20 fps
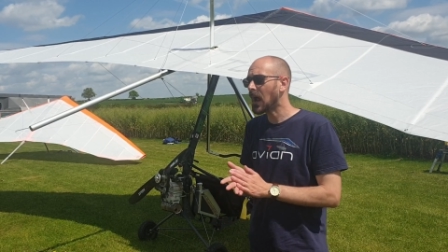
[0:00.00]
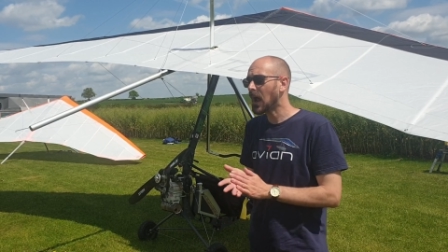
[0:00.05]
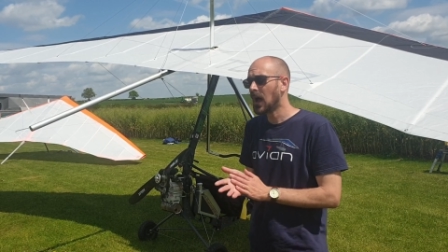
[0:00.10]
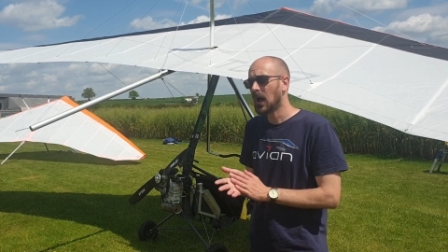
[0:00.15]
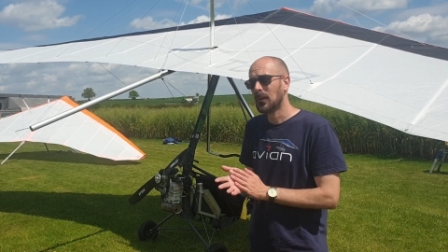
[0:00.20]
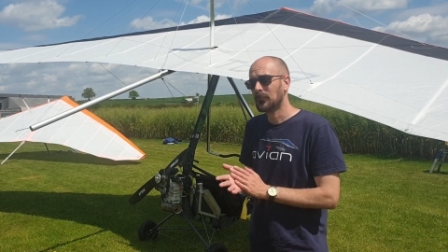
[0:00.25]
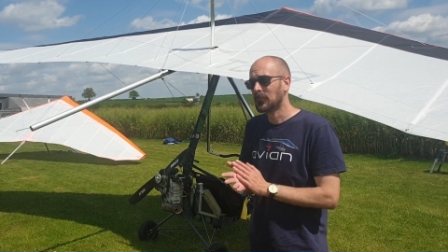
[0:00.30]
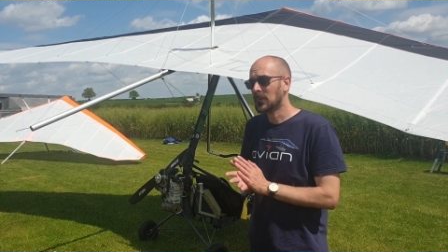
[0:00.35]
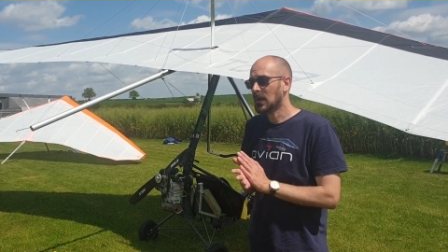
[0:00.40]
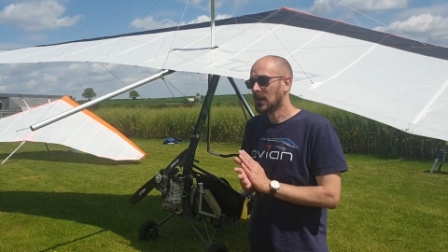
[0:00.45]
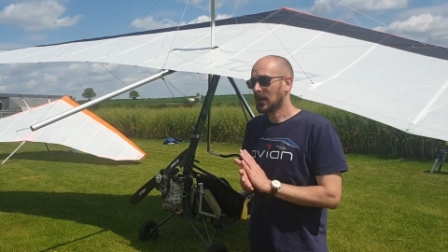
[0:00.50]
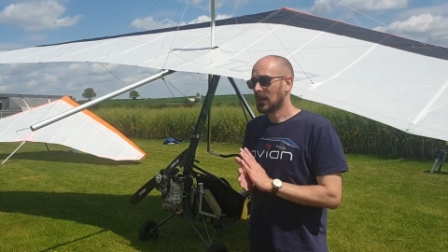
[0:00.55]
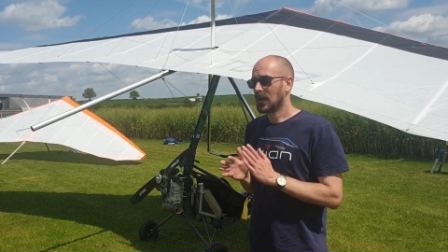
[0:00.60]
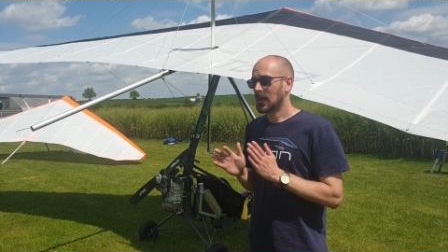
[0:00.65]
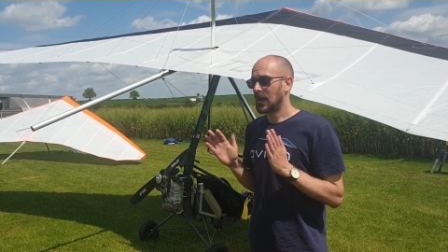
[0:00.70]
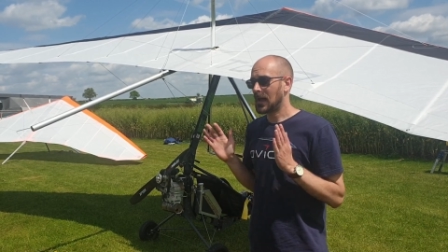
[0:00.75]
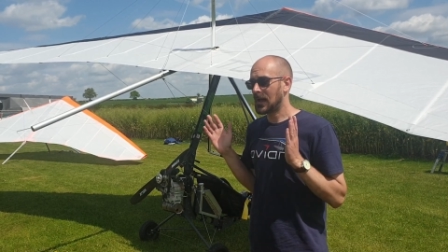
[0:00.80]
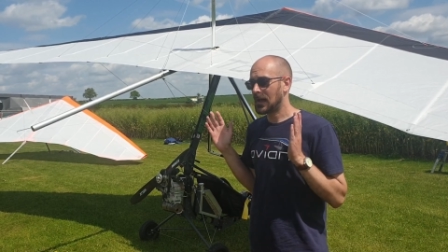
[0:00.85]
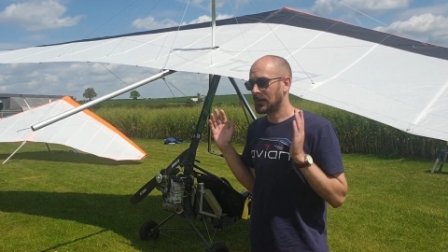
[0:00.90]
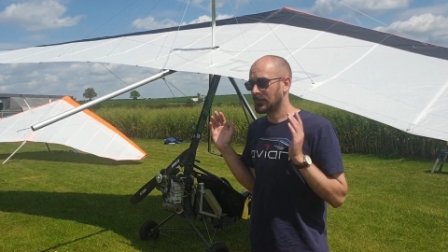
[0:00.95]

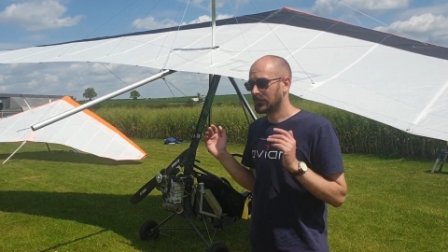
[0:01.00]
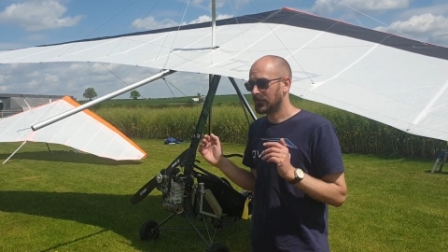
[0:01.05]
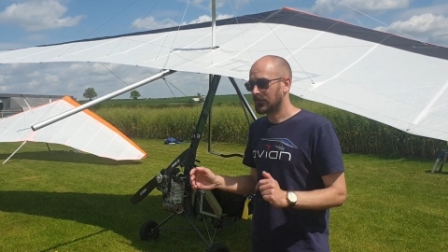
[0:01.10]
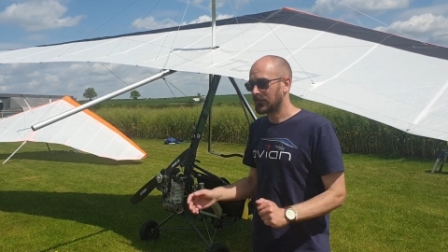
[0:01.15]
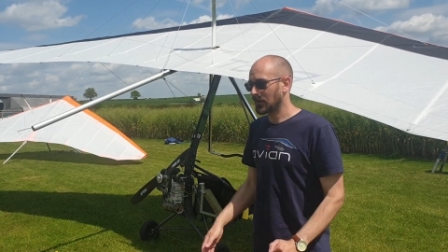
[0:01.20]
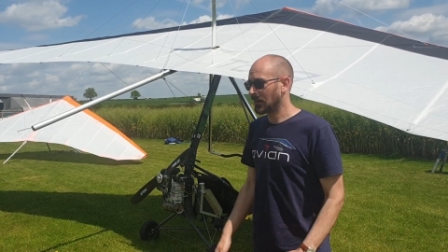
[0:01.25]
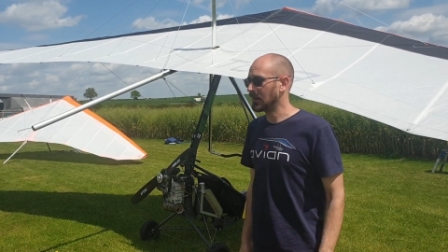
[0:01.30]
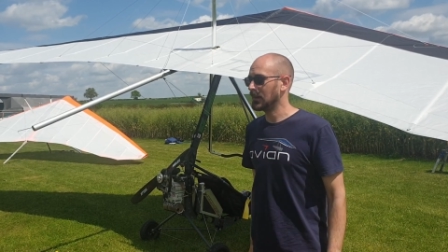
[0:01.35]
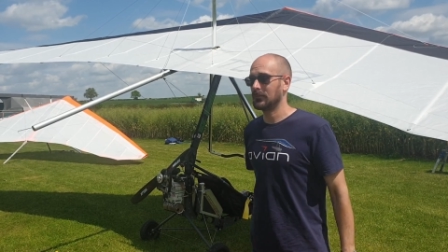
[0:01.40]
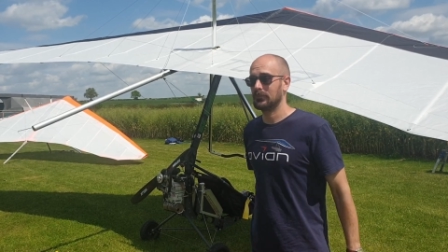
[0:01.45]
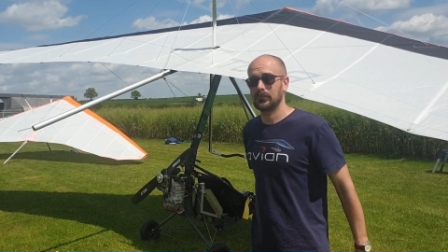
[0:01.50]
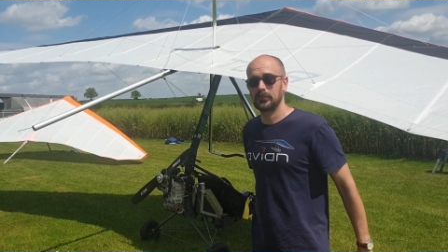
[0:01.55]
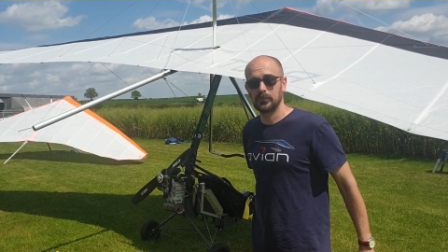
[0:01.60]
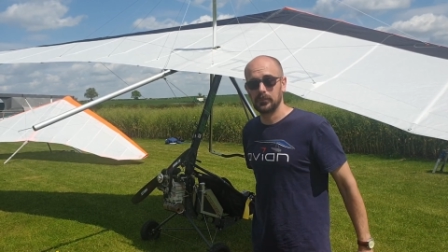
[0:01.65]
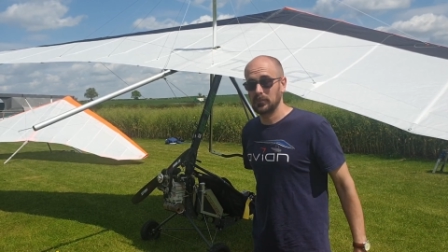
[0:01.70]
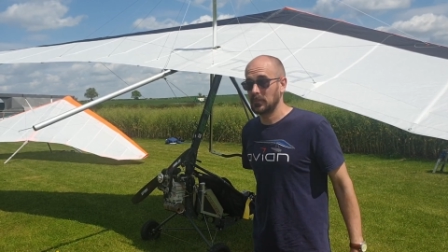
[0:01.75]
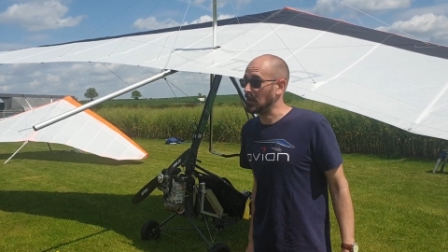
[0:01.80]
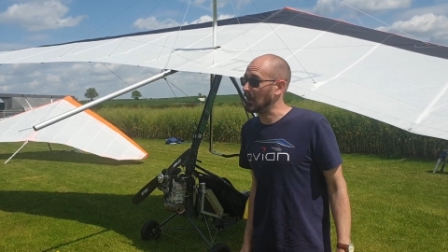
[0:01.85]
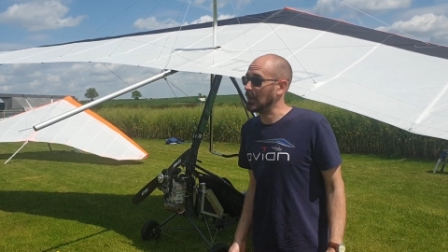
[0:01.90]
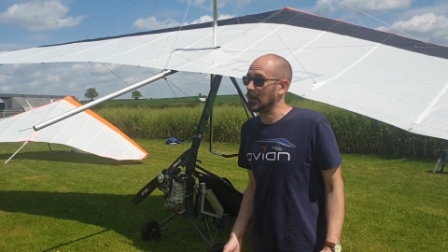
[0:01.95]
and
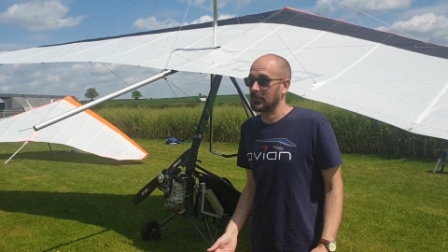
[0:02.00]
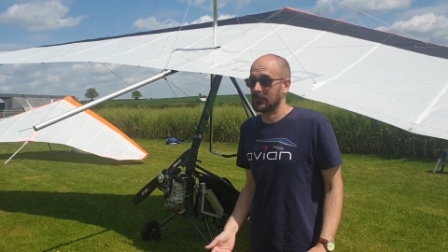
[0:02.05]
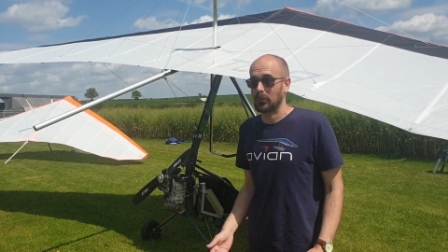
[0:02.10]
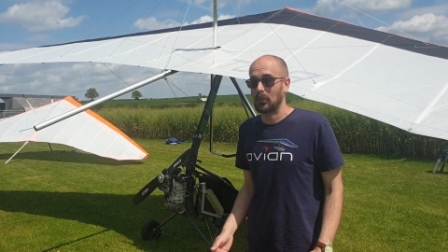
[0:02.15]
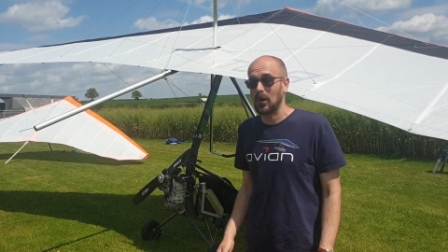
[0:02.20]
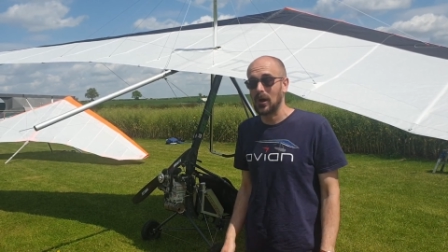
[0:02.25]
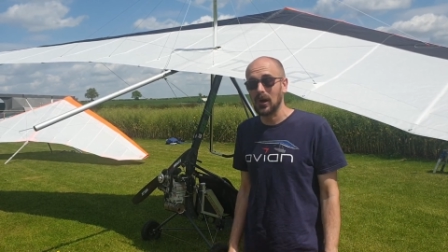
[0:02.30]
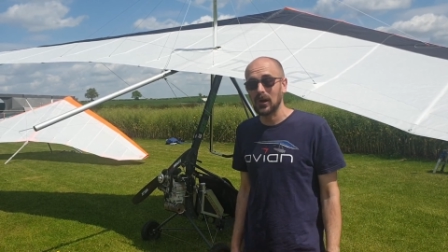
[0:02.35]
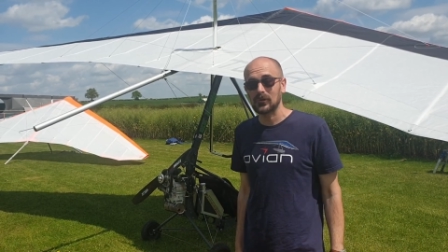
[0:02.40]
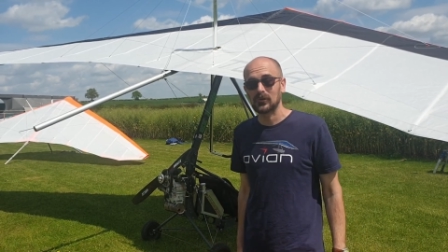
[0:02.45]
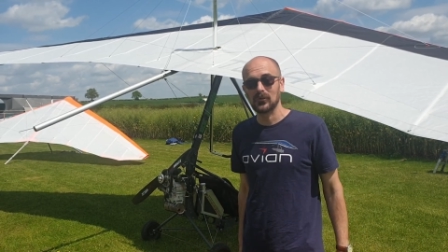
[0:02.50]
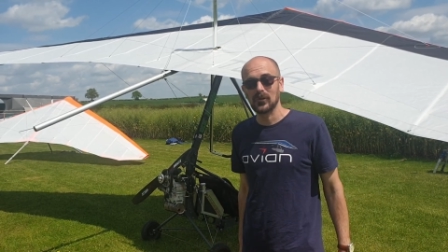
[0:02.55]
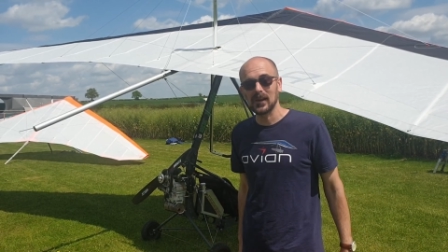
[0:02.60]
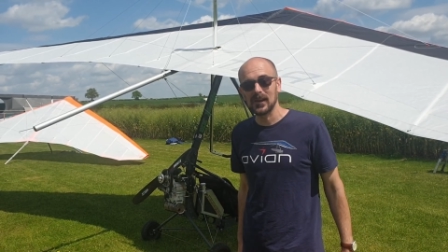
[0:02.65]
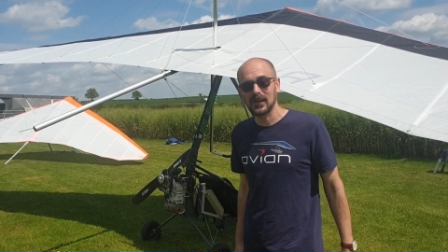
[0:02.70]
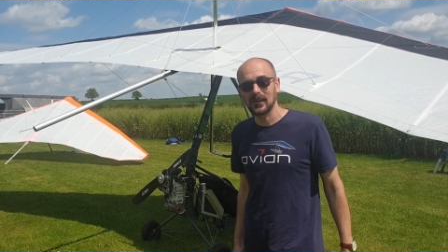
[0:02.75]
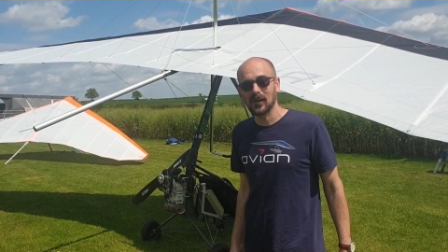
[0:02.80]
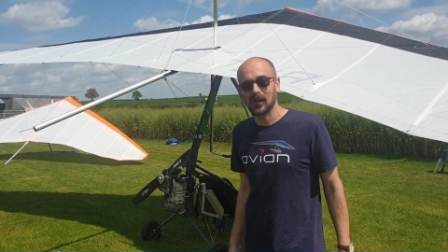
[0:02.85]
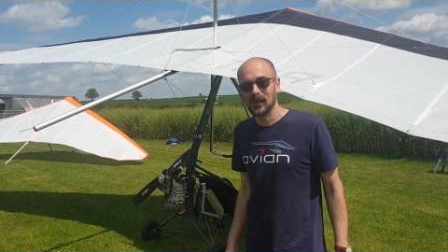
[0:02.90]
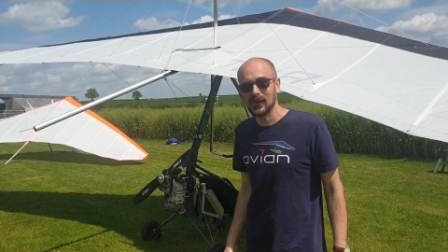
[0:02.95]
it's worked
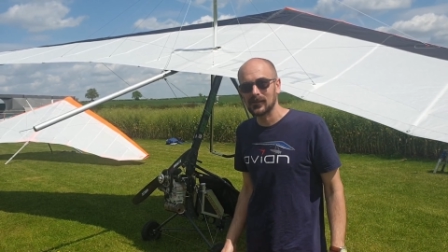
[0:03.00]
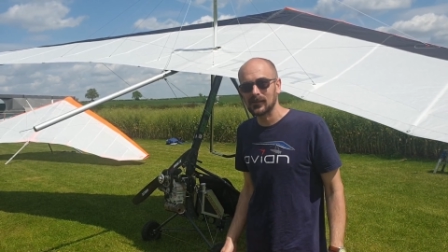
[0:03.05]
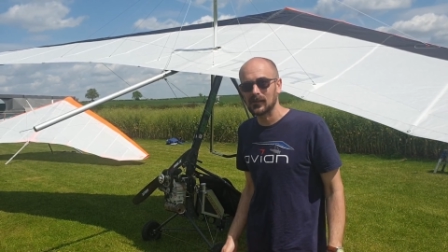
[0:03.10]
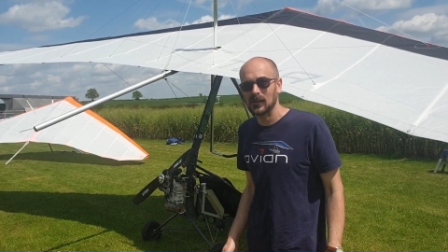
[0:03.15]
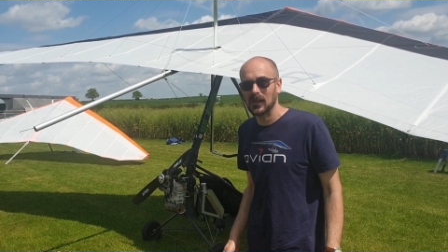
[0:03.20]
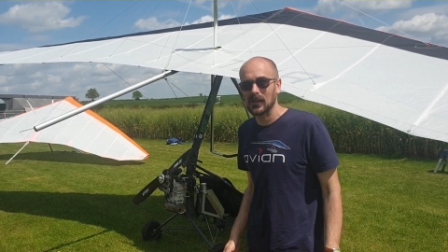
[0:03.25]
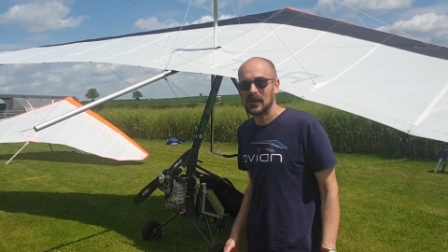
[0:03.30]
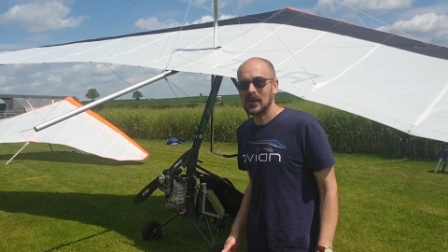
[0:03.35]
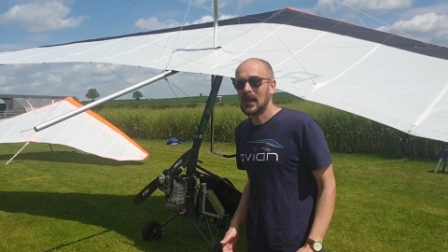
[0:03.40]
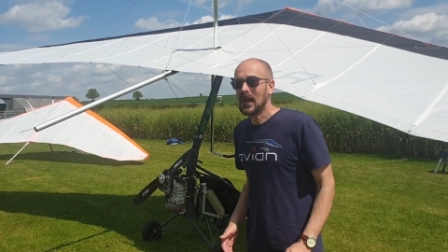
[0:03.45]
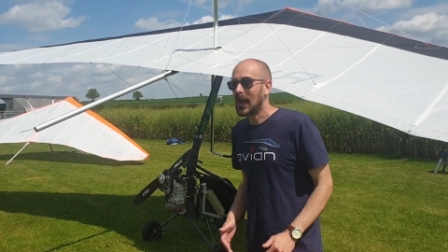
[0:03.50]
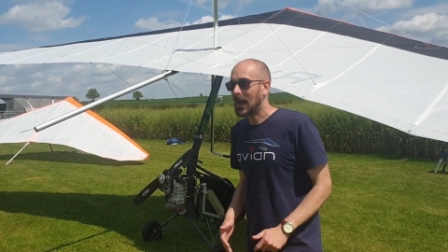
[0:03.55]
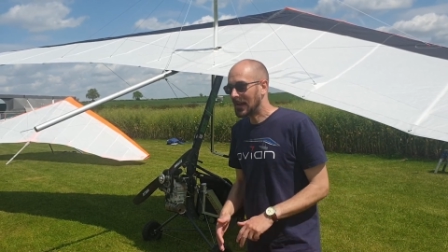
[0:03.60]
really nicely.